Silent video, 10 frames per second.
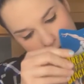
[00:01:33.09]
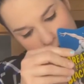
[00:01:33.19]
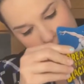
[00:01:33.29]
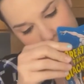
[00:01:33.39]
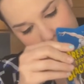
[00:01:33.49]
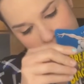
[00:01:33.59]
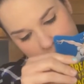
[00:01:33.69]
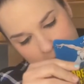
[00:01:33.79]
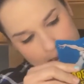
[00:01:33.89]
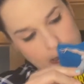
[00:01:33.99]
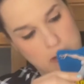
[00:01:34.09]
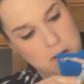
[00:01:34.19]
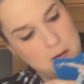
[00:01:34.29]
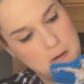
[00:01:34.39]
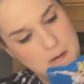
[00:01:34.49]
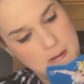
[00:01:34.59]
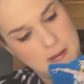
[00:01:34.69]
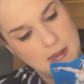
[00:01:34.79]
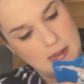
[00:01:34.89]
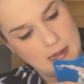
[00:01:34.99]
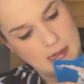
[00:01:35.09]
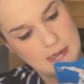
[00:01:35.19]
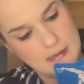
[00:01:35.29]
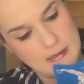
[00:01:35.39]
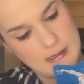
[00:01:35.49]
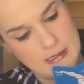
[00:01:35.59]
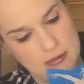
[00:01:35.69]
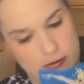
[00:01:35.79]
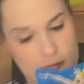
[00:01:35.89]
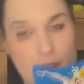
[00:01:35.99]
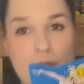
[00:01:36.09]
little sucker here and here.